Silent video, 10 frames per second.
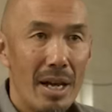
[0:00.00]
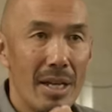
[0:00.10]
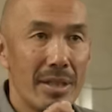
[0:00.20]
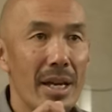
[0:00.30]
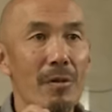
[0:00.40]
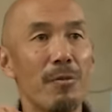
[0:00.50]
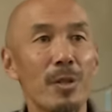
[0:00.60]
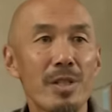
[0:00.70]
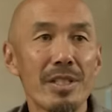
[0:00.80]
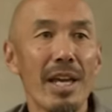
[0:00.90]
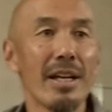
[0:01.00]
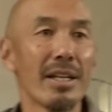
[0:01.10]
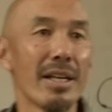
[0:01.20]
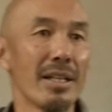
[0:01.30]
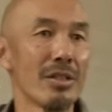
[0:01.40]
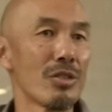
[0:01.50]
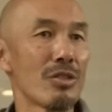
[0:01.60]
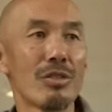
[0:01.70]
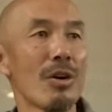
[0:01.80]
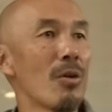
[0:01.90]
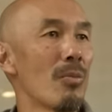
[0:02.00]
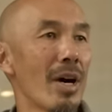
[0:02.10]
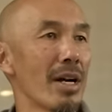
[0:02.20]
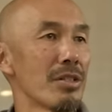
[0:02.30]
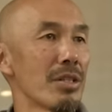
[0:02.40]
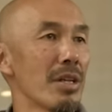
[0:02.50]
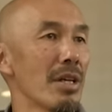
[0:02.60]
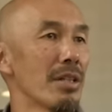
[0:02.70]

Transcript: And they have forsaken so much.